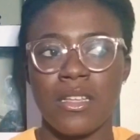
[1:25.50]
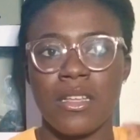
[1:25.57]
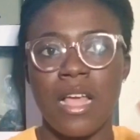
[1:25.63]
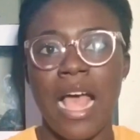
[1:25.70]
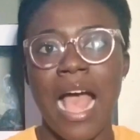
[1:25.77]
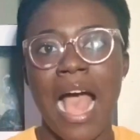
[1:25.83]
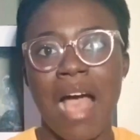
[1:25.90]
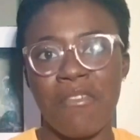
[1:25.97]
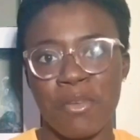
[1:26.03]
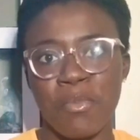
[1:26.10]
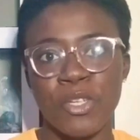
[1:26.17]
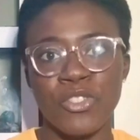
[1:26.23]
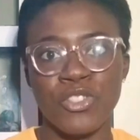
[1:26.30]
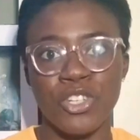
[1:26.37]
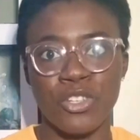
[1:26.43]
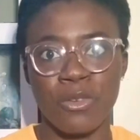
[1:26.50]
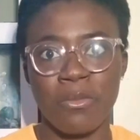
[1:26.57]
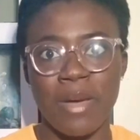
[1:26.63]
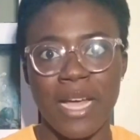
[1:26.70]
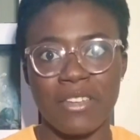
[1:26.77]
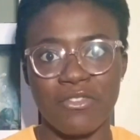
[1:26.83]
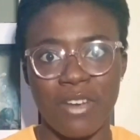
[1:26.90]
have a picture in your
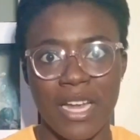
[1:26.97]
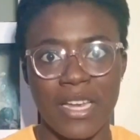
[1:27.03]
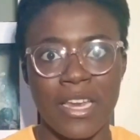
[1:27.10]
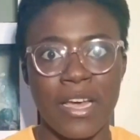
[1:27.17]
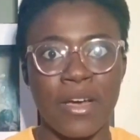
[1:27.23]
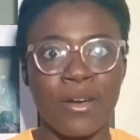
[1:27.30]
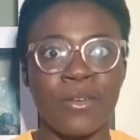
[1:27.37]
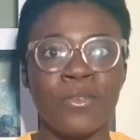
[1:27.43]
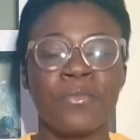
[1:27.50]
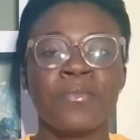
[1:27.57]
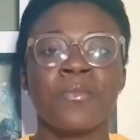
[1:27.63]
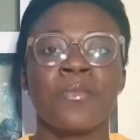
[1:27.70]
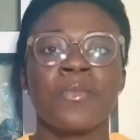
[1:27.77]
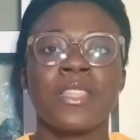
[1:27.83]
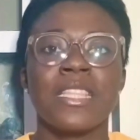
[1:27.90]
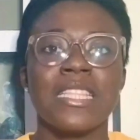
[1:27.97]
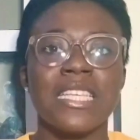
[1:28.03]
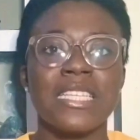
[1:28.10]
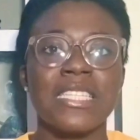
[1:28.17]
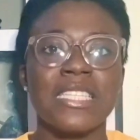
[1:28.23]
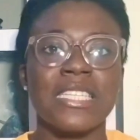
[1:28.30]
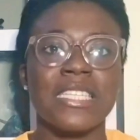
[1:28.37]
mind right now.
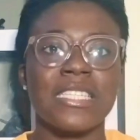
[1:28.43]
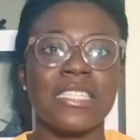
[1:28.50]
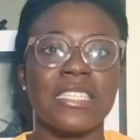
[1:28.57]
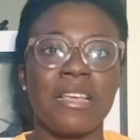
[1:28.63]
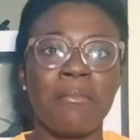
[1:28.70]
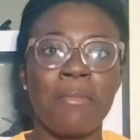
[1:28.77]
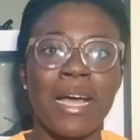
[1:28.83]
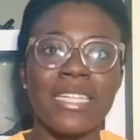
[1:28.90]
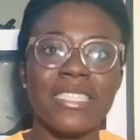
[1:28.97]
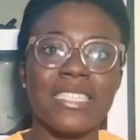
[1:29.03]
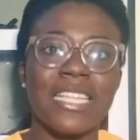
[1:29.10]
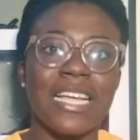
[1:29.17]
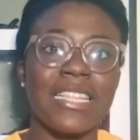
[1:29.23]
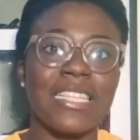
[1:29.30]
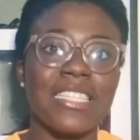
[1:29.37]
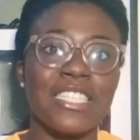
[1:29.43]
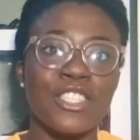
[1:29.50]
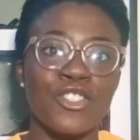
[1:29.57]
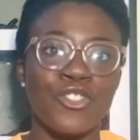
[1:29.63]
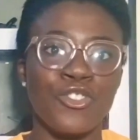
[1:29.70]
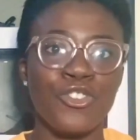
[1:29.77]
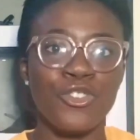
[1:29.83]
Imagine that this
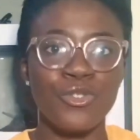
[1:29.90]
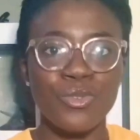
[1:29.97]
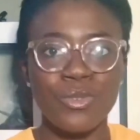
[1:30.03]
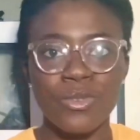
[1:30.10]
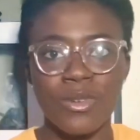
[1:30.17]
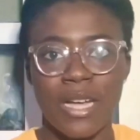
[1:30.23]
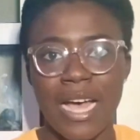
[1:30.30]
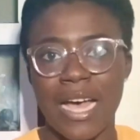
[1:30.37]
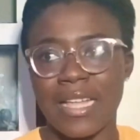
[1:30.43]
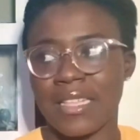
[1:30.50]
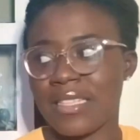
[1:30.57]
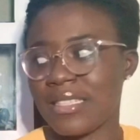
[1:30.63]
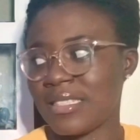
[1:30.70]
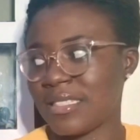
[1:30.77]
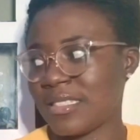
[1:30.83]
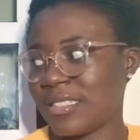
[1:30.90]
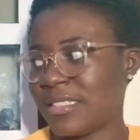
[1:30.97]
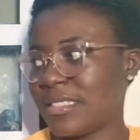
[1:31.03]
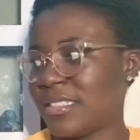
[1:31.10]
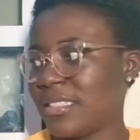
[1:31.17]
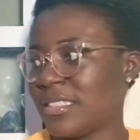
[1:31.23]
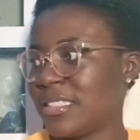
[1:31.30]
is you and
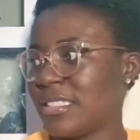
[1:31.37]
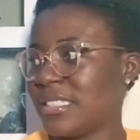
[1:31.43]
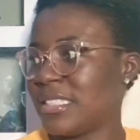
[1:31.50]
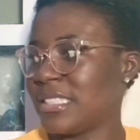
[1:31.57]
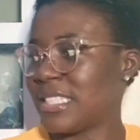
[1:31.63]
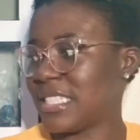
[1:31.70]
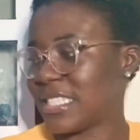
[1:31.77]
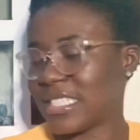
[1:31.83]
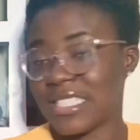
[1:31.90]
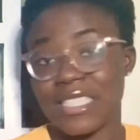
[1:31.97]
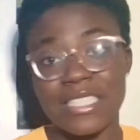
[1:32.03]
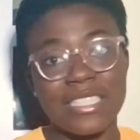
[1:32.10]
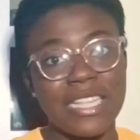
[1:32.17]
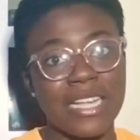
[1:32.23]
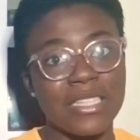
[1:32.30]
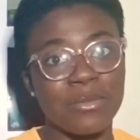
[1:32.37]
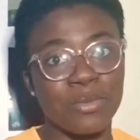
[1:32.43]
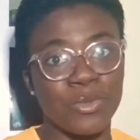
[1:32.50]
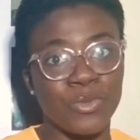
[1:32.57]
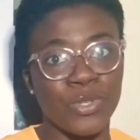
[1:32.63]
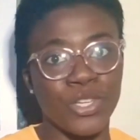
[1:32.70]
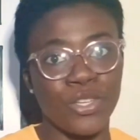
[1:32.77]
this is the distance
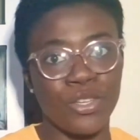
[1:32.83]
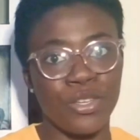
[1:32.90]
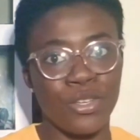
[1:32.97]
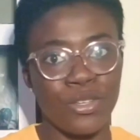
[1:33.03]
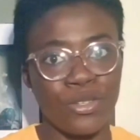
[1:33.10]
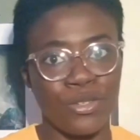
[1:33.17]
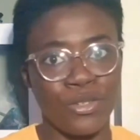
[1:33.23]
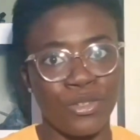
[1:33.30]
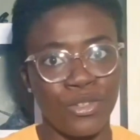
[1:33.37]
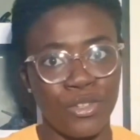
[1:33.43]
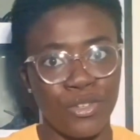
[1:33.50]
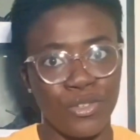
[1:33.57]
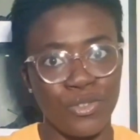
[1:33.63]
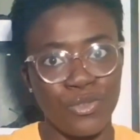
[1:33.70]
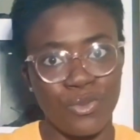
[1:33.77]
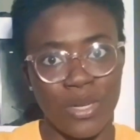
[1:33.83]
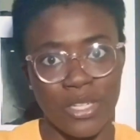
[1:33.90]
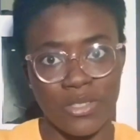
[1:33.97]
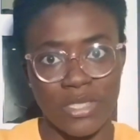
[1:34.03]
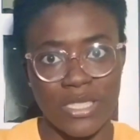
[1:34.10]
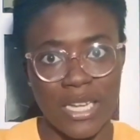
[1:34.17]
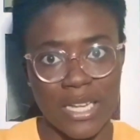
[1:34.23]
between you and
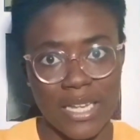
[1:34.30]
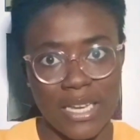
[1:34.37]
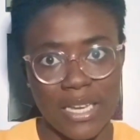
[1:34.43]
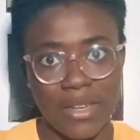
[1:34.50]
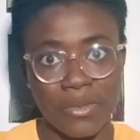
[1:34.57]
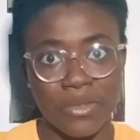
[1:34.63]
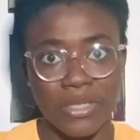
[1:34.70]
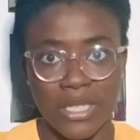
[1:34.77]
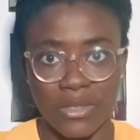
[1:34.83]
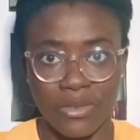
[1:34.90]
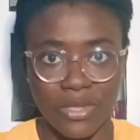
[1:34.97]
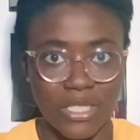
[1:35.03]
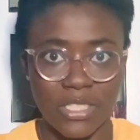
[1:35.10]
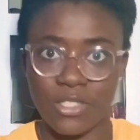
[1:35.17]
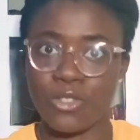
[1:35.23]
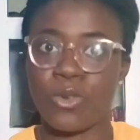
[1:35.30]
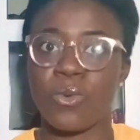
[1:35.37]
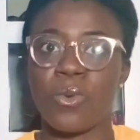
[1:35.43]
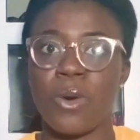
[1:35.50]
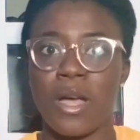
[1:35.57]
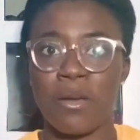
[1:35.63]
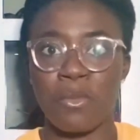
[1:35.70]
your target language. I know this is not
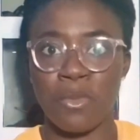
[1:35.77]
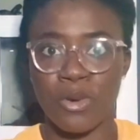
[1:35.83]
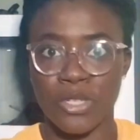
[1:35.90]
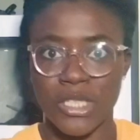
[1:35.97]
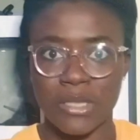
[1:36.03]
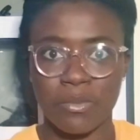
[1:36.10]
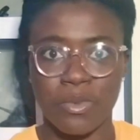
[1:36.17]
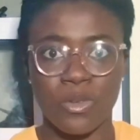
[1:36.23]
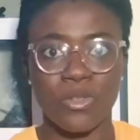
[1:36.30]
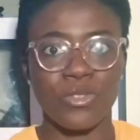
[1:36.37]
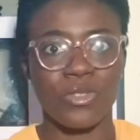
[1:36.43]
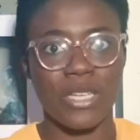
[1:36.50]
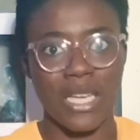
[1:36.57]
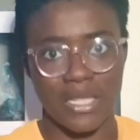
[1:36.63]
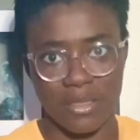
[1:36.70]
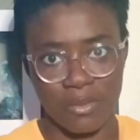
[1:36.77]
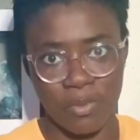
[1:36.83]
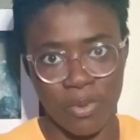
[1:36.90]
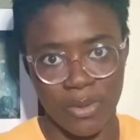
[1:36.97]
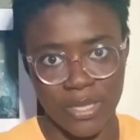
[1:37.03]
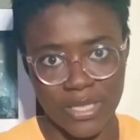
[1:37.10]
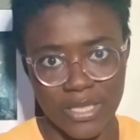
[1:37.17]
quite much, but you get the
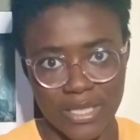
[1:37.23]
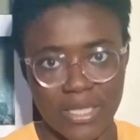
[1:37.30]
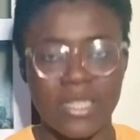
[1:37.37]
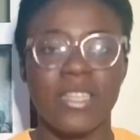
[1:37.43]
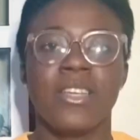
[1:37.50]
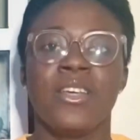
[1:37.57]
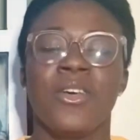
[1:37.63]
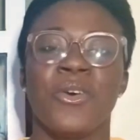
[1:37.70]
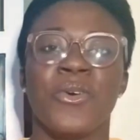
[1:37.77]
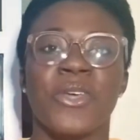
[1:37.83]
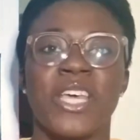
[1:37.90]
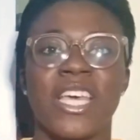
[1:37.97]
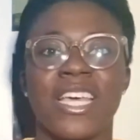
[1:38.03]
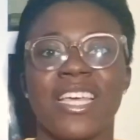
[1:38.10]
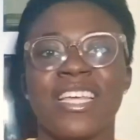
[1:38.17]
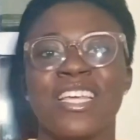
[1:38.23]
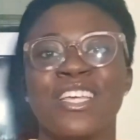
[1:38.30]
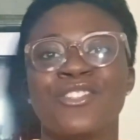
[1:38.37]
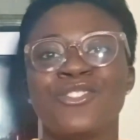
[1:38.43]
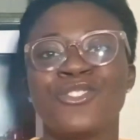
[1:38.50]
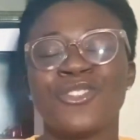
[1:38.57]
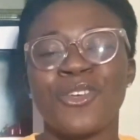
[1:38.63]
point. Okay,
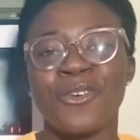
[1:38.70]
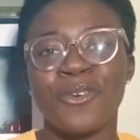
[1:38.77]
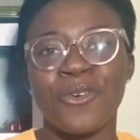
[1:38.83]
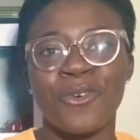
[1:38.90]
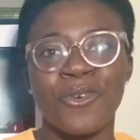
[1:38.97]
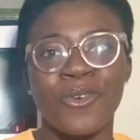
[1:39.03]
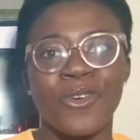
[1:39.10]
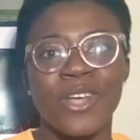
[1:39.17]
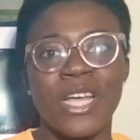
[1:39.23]
so